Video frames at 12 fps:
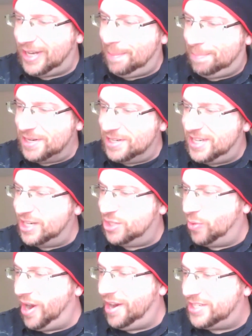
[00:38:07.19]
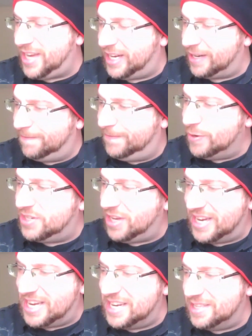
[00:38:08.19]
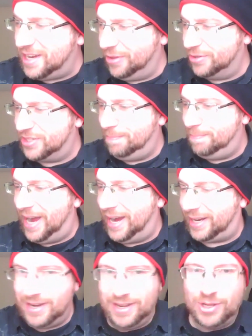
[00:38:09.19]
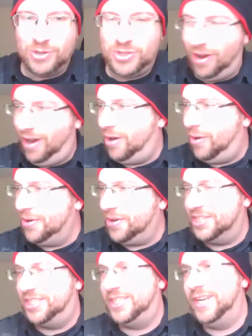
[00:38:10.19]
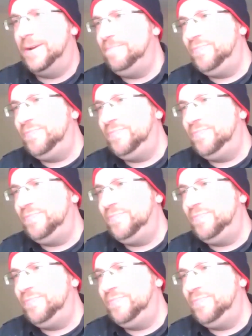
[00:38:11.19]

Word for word: Captain says we ain't taking food to E, and the others are back. Those are our orders.